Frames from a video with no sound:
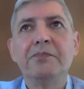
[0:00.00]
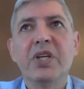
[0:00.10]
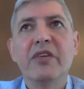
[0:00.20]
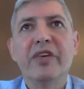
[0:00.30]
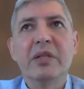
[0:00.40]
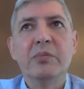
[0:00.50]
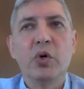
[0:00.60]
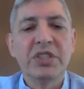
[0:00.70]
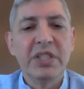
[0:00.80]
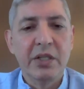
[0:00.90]
they felt
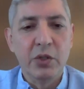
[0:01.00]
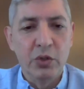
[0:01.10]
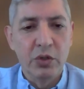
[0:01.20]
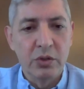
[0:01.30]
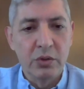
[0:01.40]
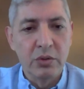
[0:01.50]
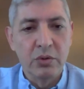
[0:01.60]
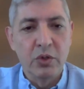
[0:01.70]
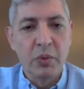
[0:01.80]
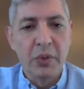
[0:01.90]
more secure
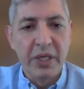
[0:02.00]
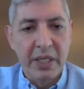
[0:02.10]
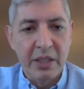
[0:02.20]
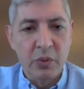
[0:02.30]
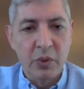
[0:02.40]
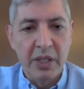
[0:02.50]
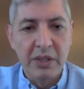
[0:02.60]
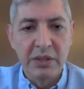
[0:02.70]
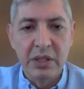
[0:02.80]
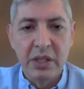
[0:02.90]
to communicate with
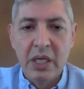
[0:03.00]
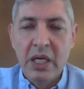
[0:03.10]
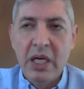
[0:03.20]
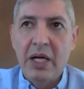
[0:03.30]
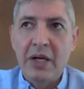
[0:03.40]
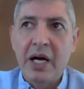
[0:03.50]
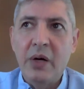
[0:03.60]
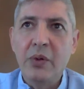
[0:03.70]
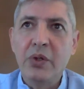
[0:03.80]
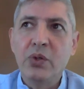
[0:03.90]
us. And
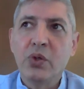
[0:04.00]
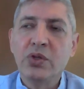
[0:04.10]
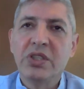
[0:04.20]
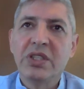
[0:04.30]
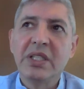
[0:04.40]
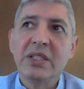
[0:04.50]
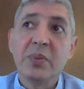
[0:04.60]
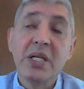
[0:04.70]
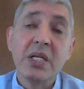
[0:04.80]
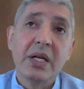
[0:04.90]
now you could see,
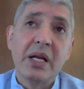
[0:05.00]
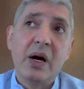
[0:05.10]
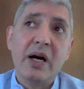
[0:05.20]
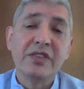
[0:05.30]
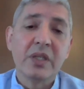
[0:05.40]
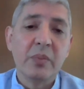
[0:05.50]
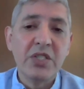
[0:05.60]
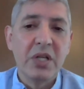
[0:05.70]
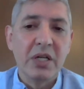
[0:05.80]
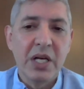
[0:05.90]
especially now after
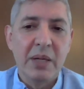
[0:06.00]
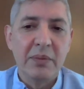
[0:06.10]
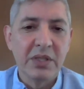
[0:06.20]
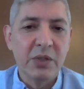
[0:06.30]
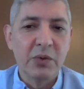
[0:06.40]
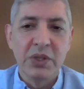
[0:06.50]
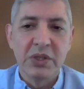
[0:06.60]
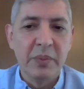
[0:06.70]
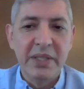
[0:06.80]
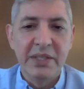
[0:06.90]
Majd al-Shams, that was
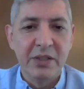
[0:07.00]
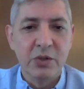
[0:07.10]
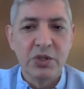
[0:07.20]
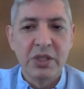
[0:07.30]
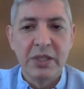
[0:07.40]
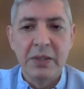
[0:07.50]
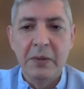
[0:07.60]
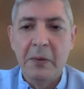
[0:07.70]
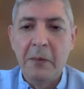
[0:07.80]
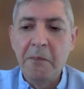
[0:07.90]
amazing to see
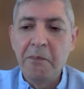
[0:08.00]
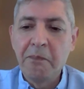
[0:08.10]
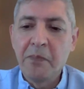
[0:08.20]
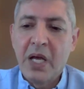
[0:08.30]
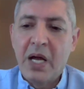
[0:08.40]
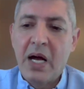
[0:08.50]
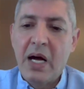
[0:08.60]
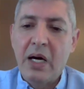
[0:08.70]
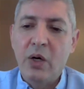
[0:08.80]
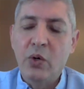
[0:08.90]

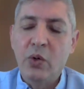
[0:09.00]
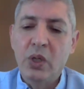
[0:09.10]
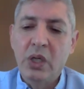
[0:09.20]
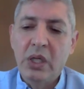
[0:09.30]
how,